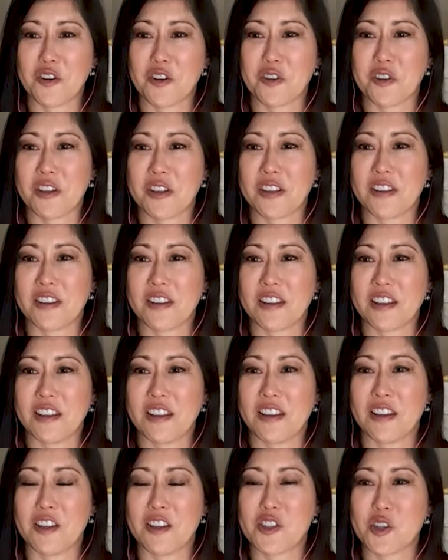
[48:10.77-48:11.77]

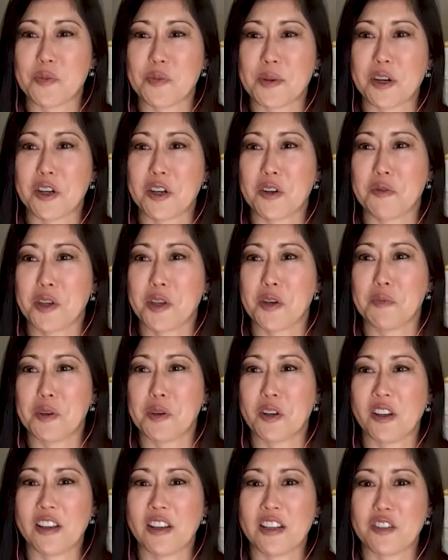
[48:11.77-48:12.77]
The Asian American
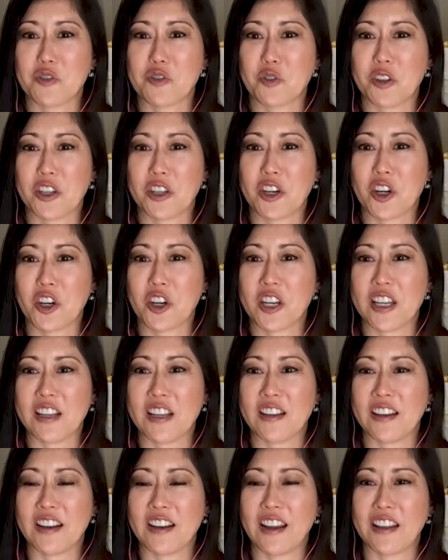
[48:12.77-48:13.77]
community is really hurting,
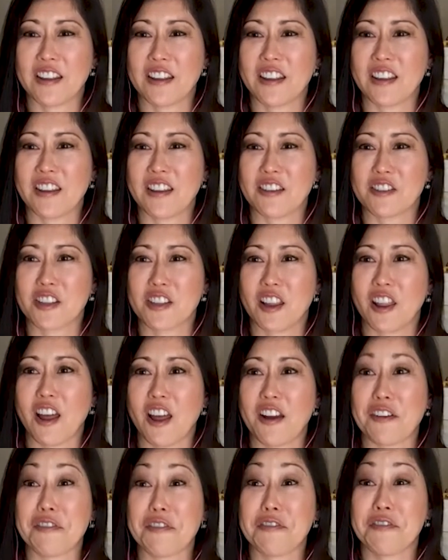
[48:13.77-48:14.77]
and I think there's a
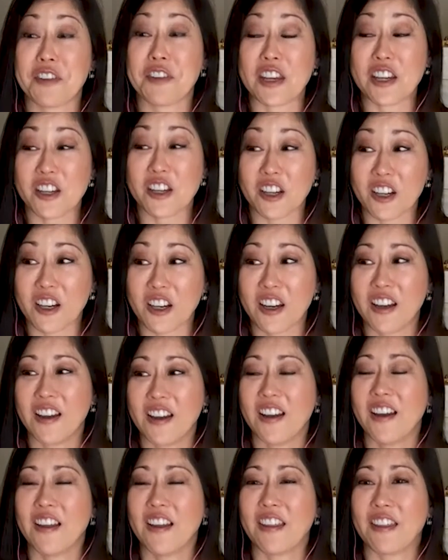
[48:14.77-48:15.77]
lot of fear
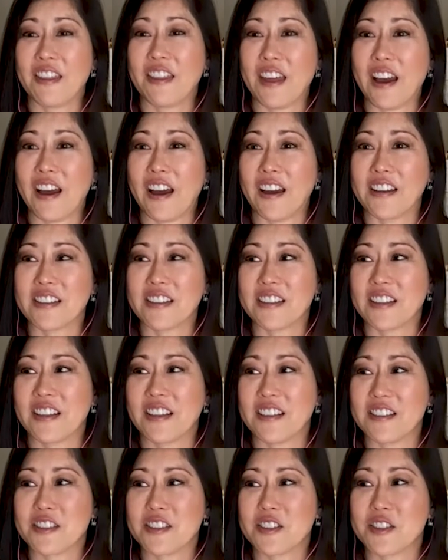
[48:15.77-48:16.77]
that
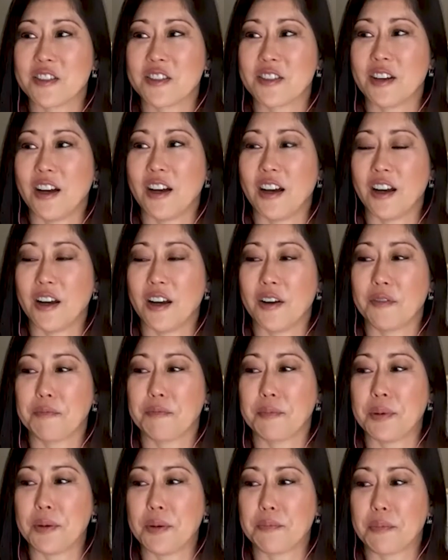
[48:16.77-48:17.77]
has
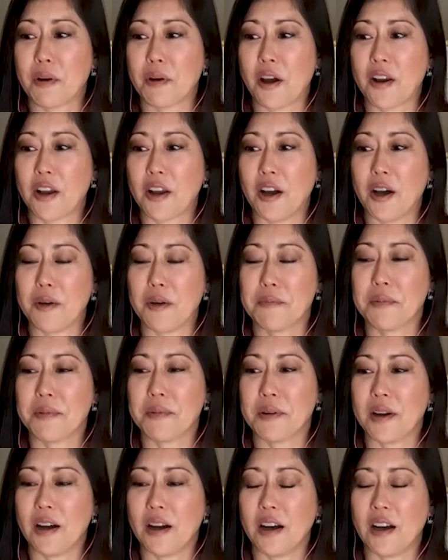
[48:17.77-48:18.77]
been brought up
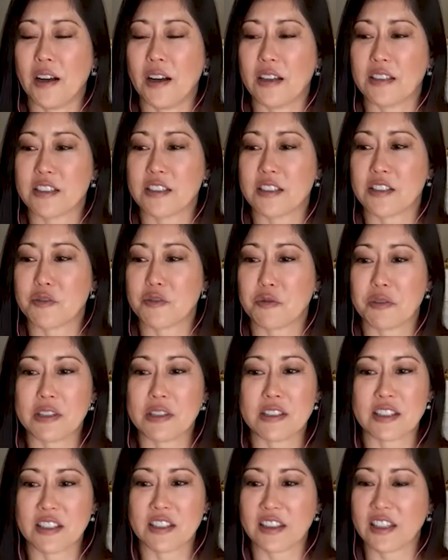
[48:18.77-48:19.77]
just
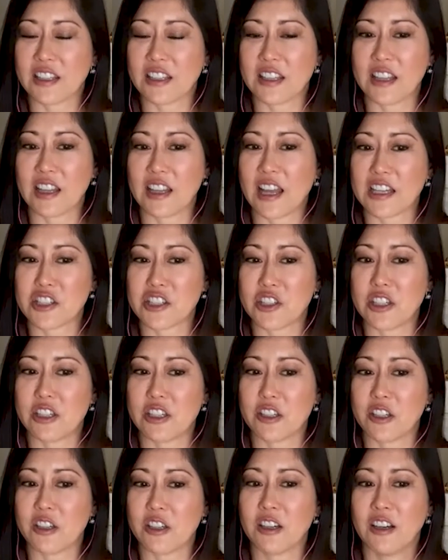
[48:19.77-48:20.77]
recently, the last
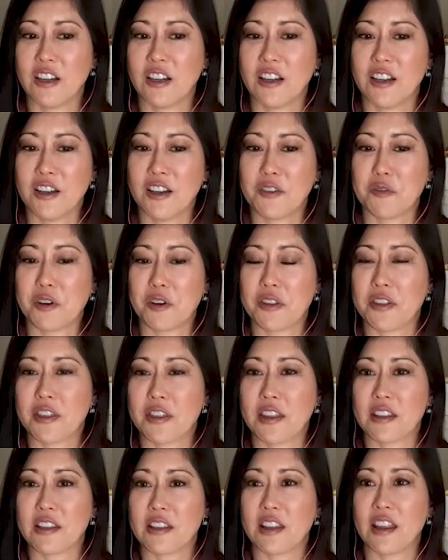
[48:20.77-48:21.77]
year, with
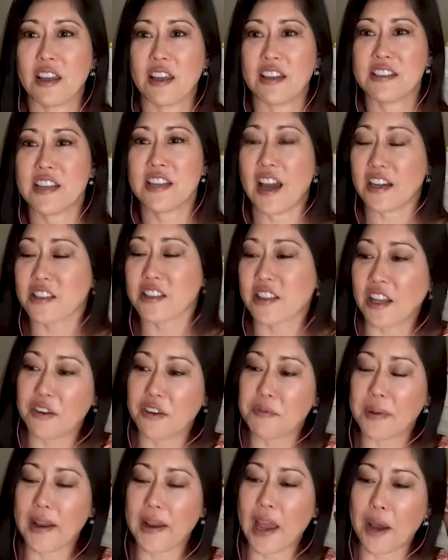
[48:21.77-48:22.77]
the attacks that
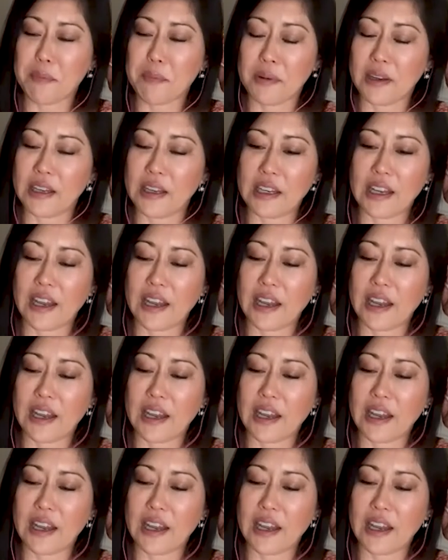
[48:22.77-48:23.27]
have been happening.